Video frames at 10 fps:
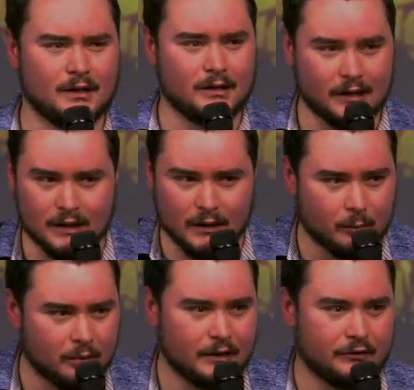He never
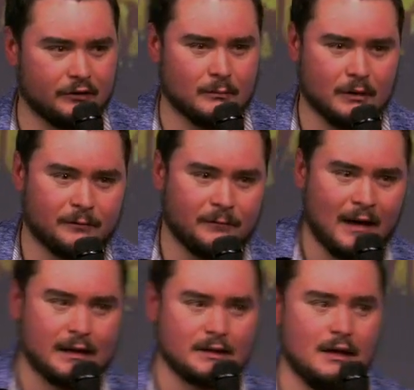places them. In
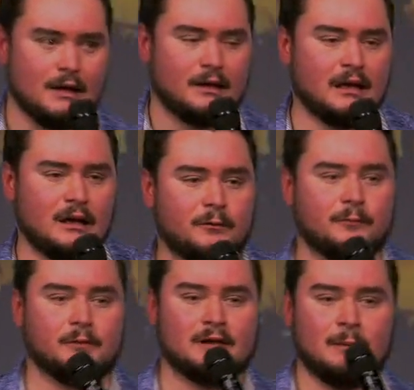fact, He
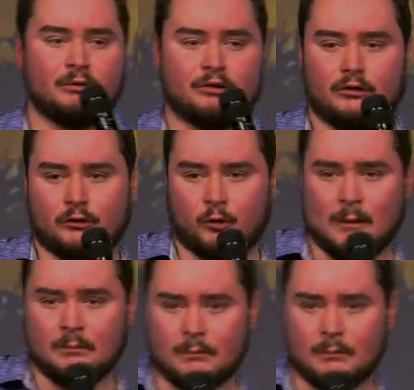flips the script